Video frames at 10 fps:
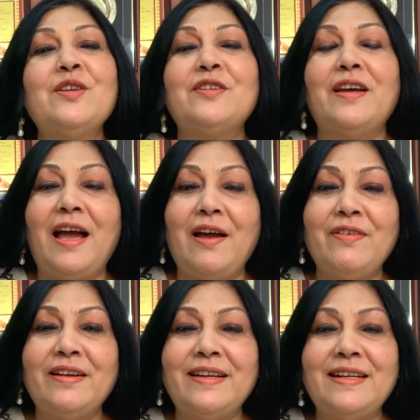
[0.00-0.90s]
So
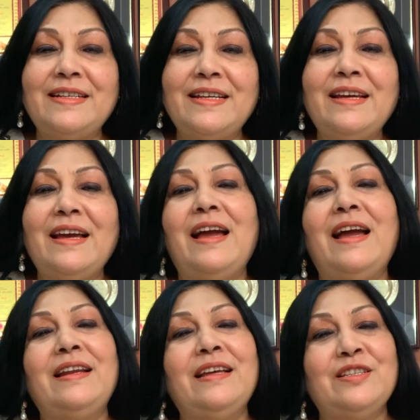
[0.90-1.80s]
have a great day
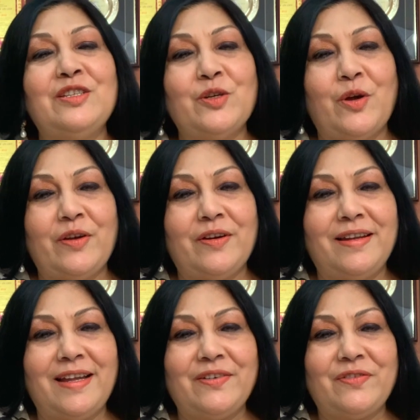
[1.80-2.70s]
and enjoy your
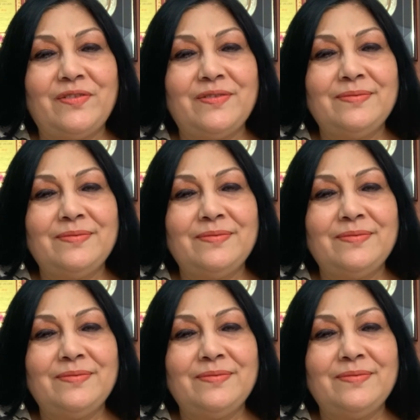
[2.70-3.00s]
life.